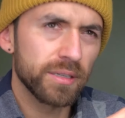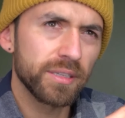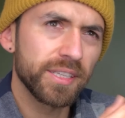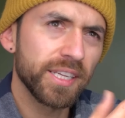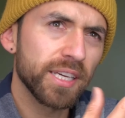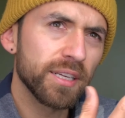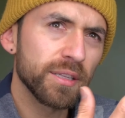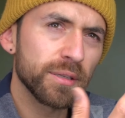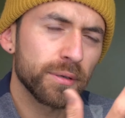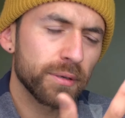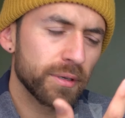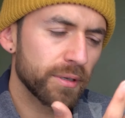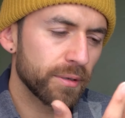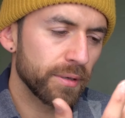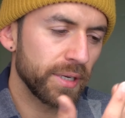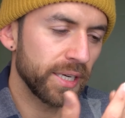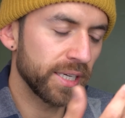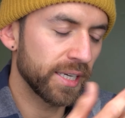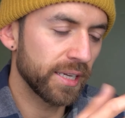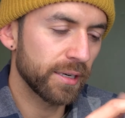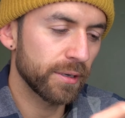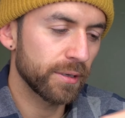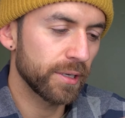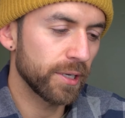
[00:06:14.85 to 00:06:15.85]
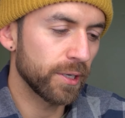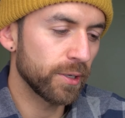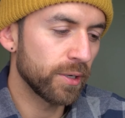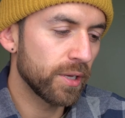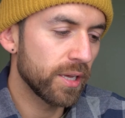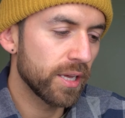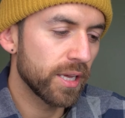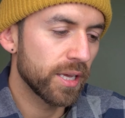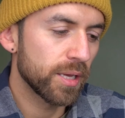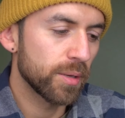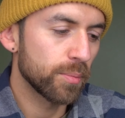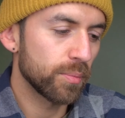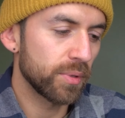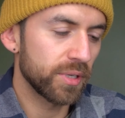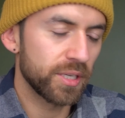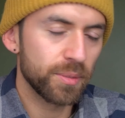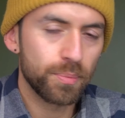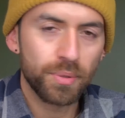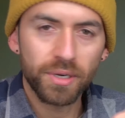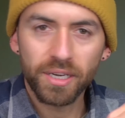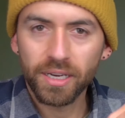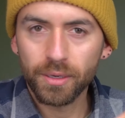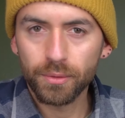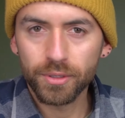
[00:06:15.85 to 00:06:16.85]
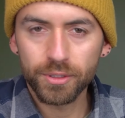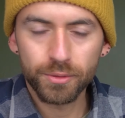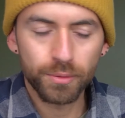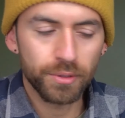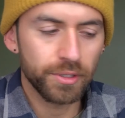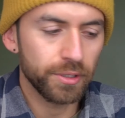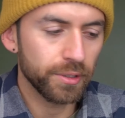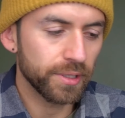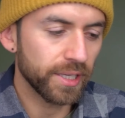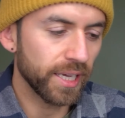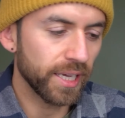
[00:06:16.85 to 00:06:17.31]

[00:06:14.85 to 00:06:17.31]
yellow or green, I don't know, but depending on which one you